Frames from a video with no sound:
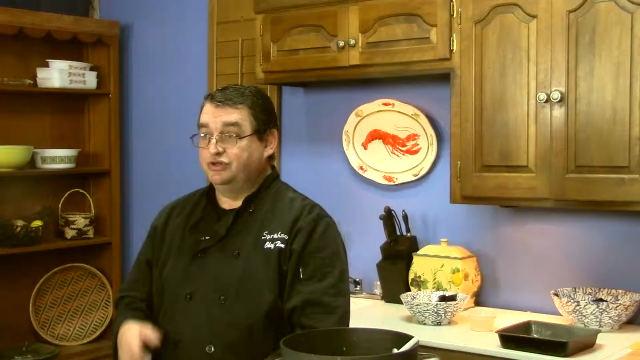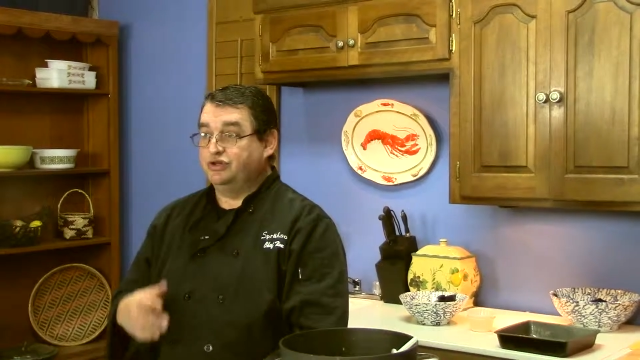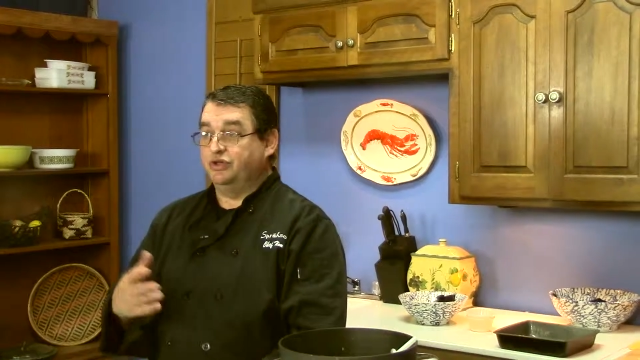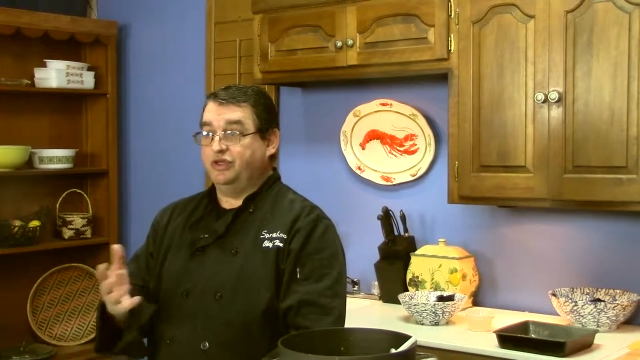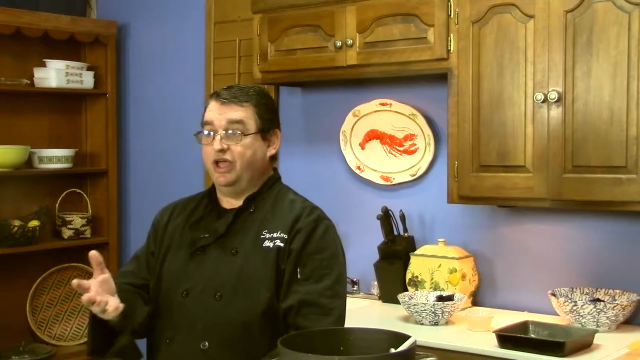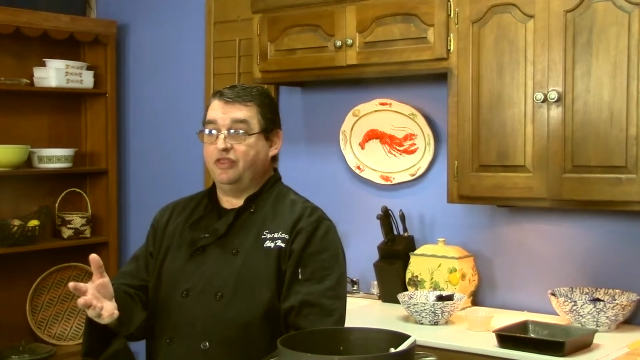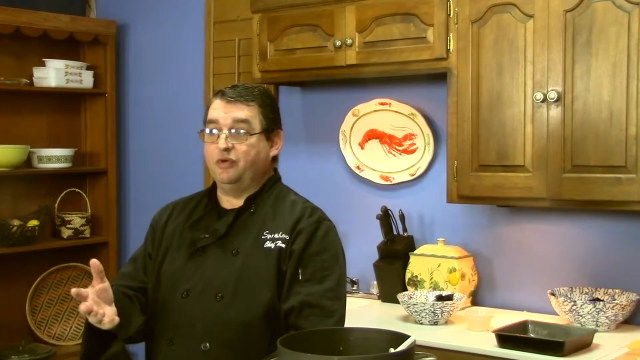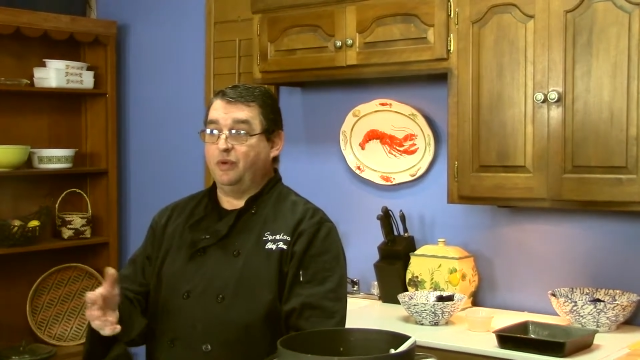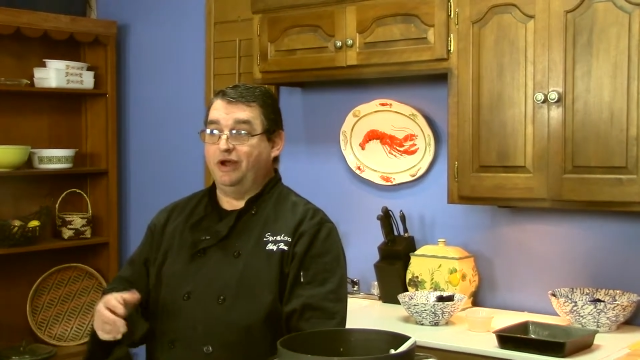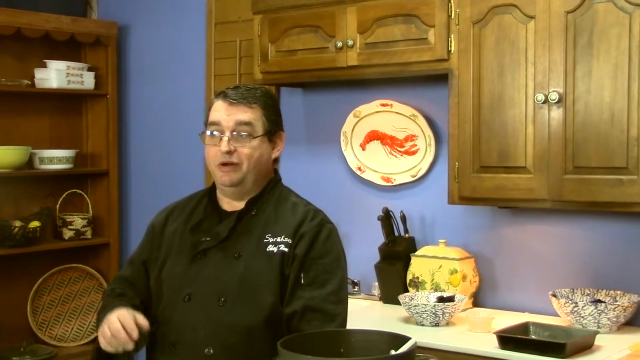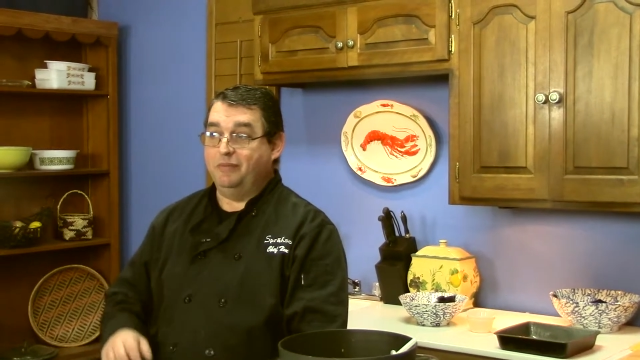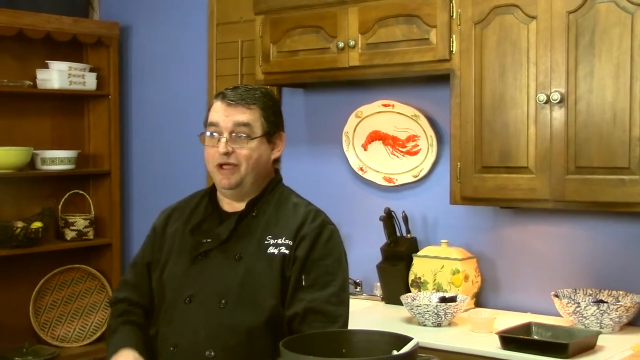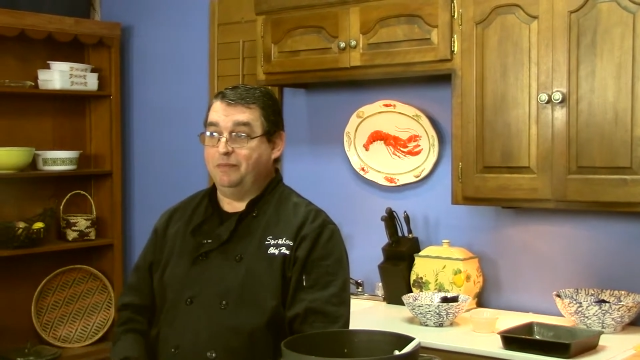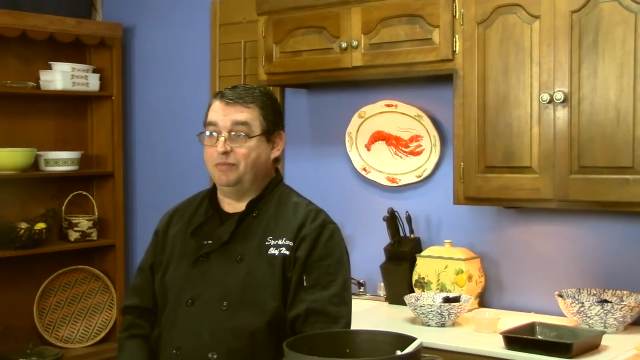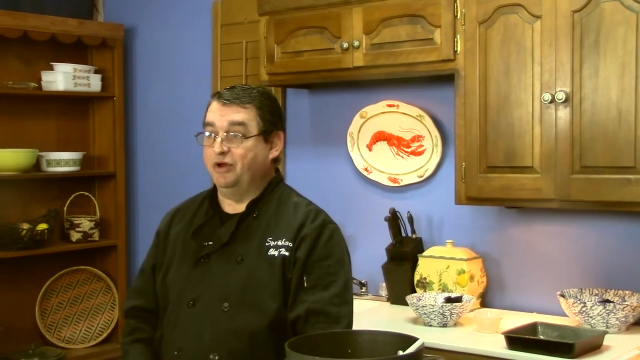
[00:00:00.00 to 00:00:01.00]
So the other way
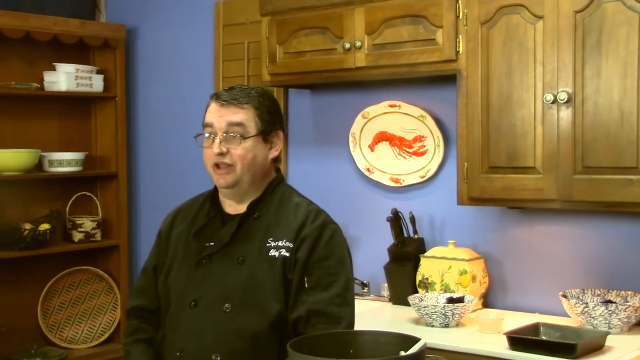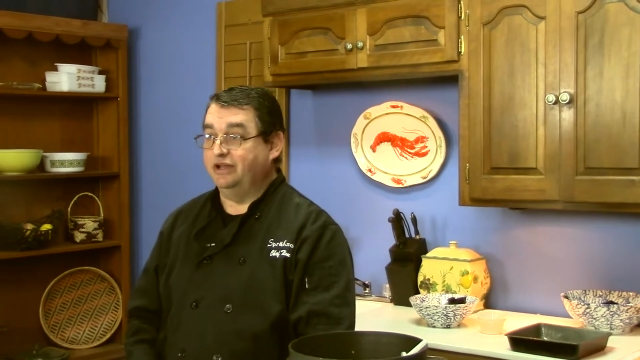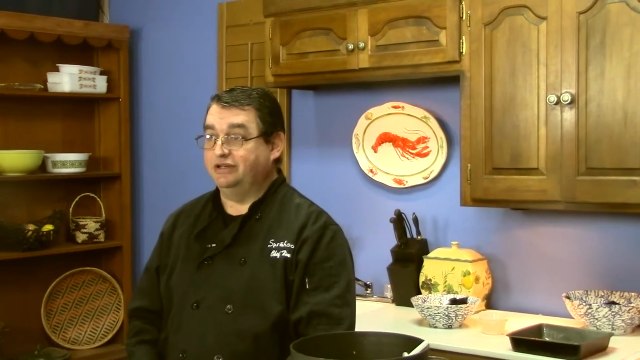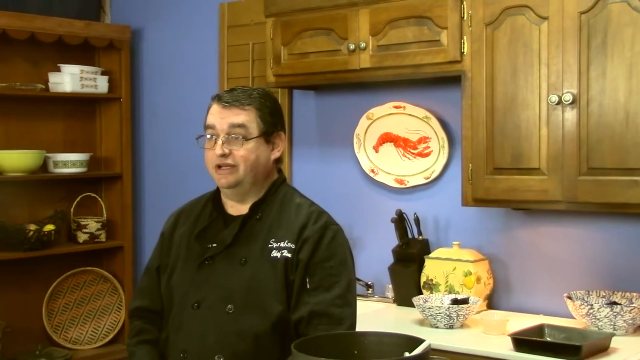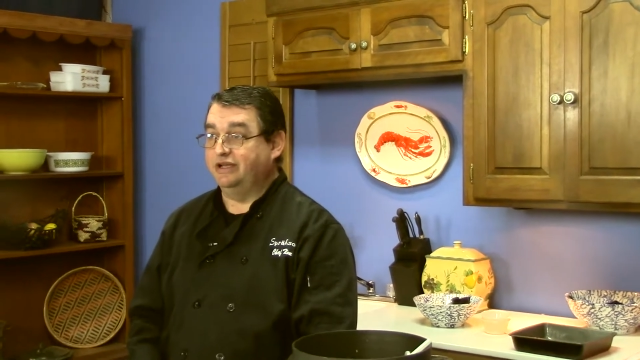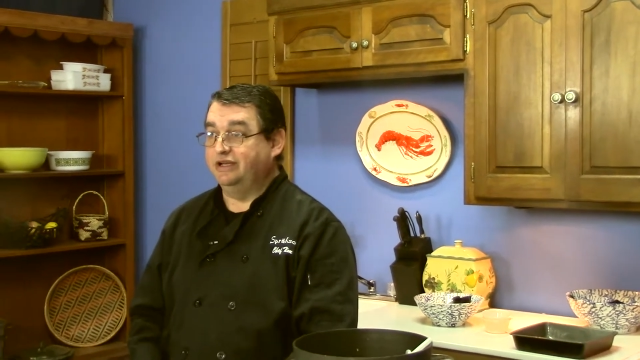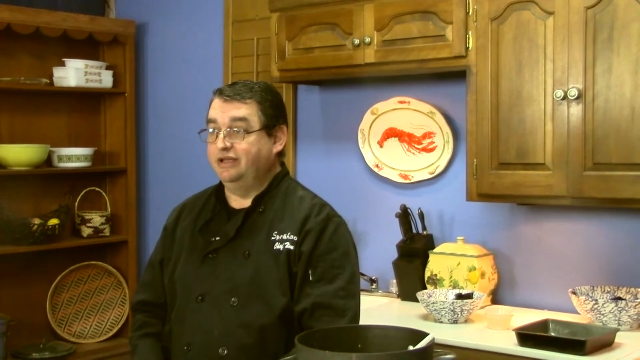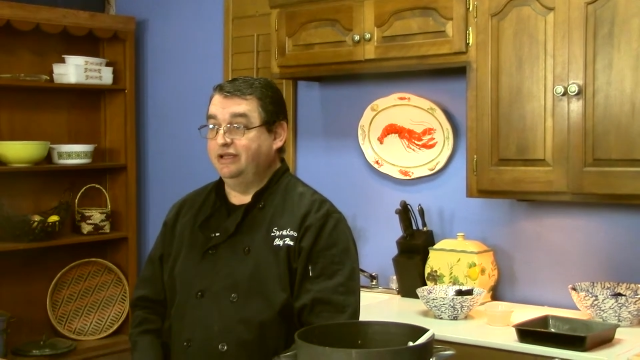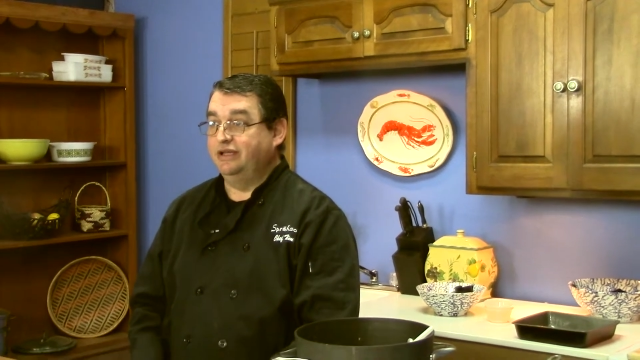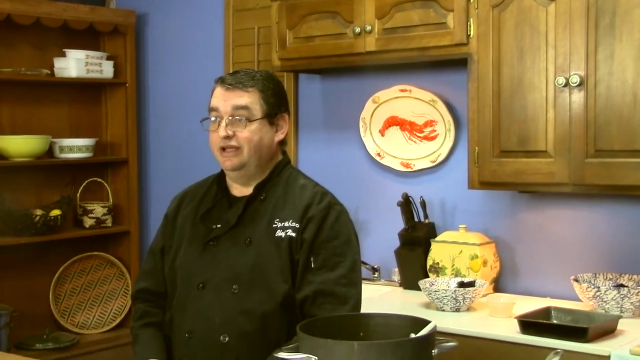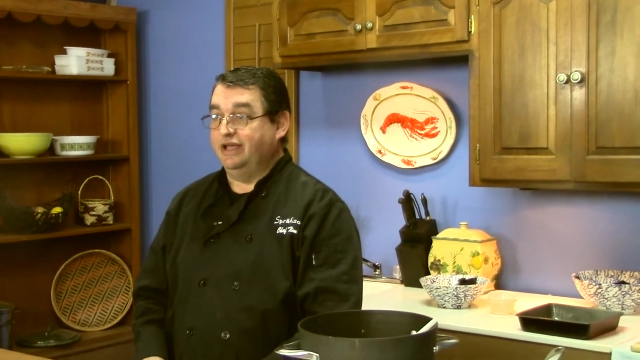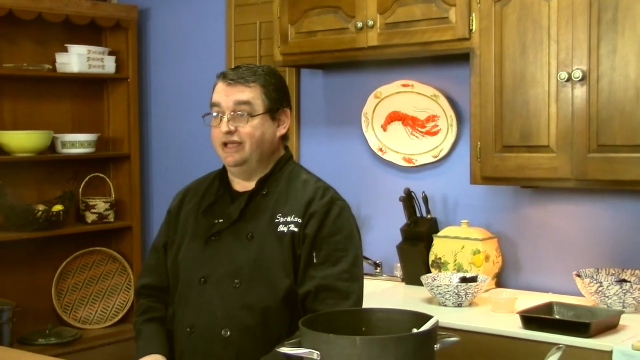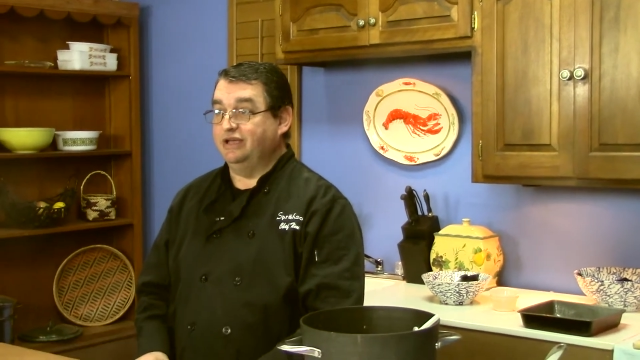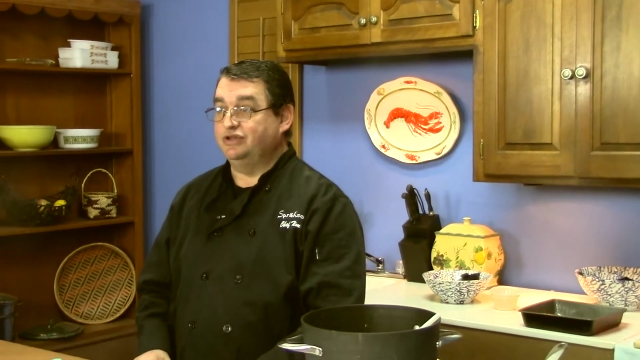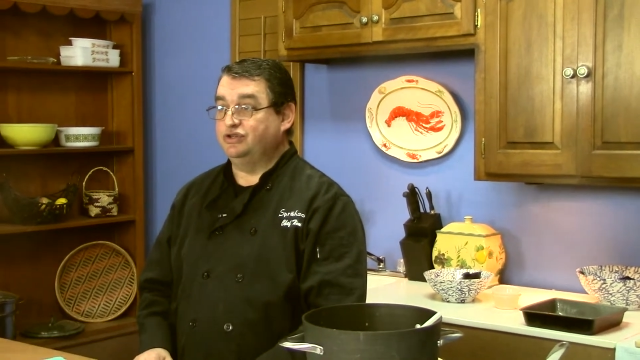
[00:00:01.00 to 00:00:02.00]
to make polenta
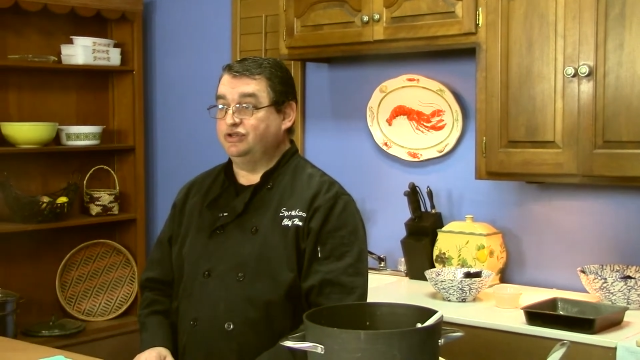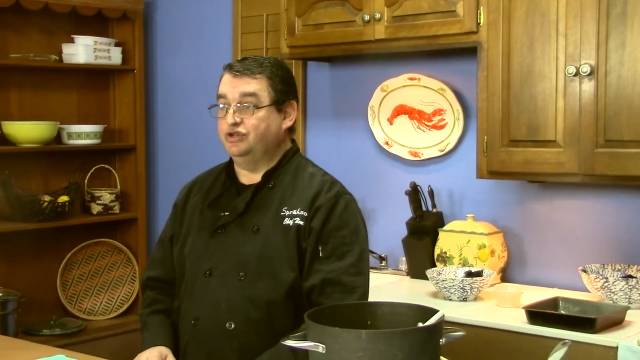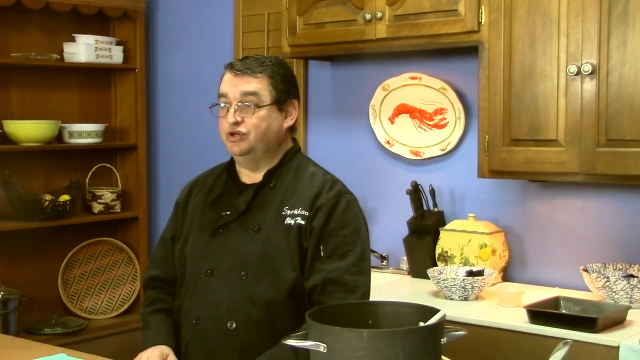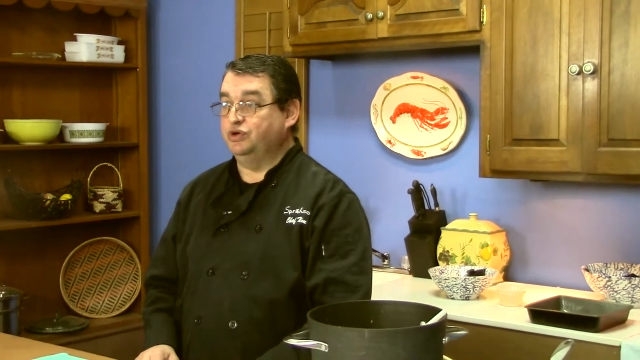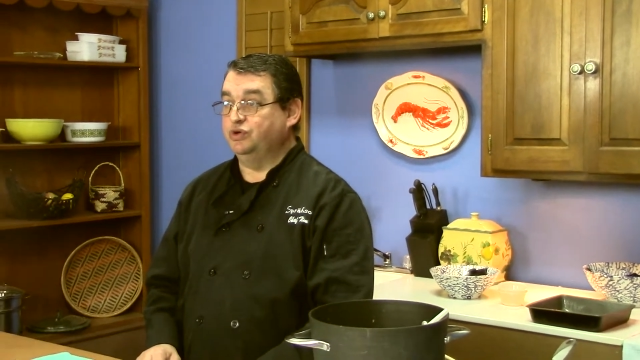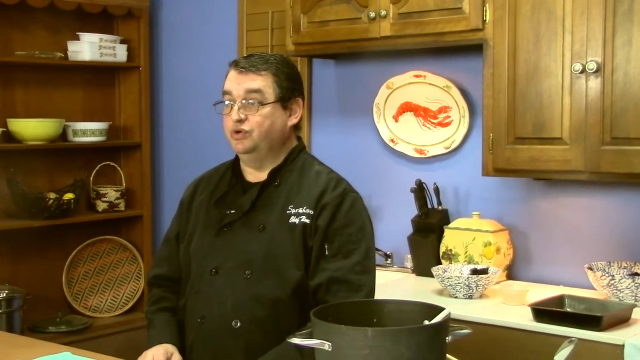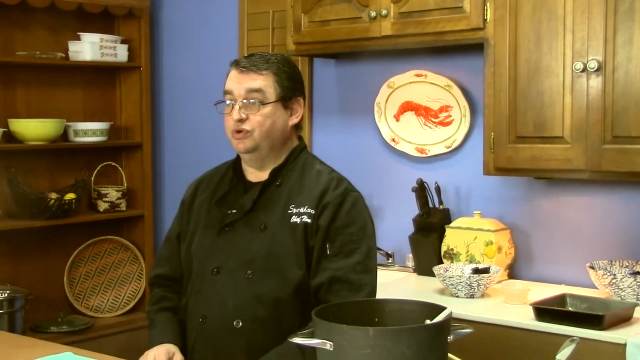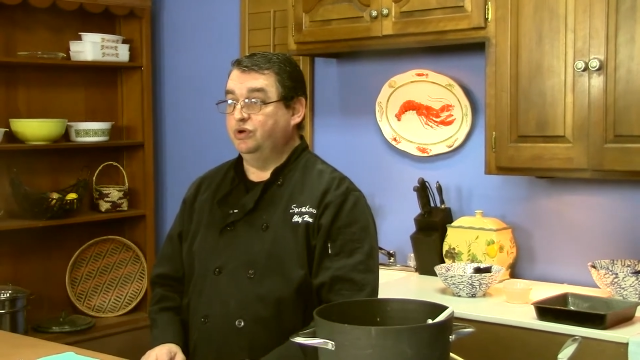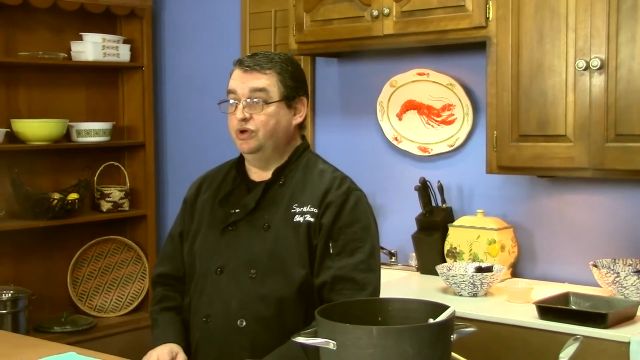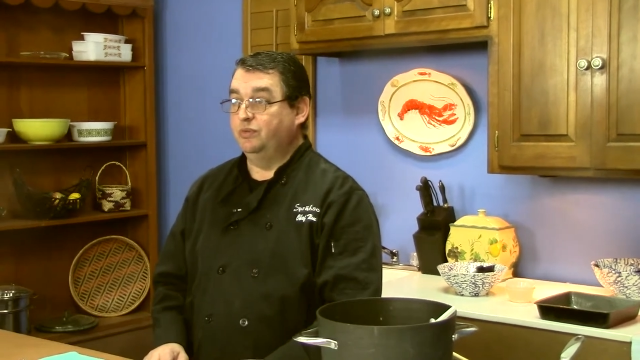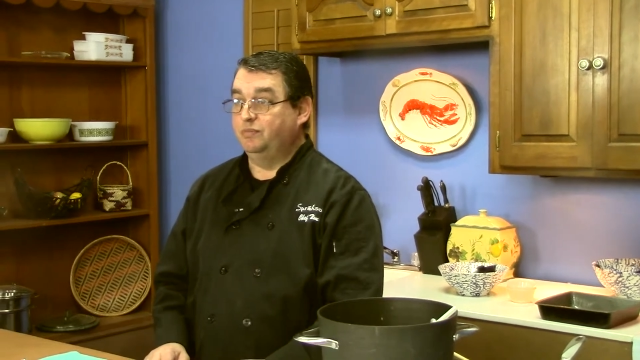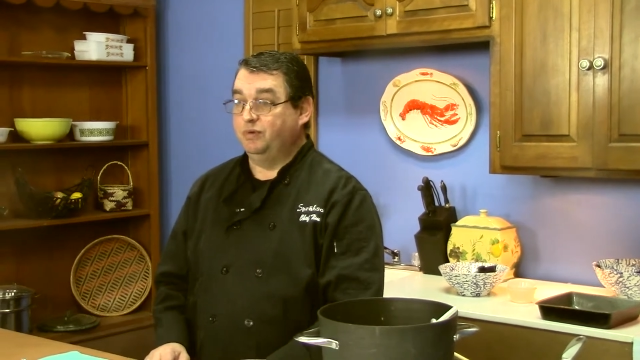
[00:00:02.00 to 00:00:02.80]
is to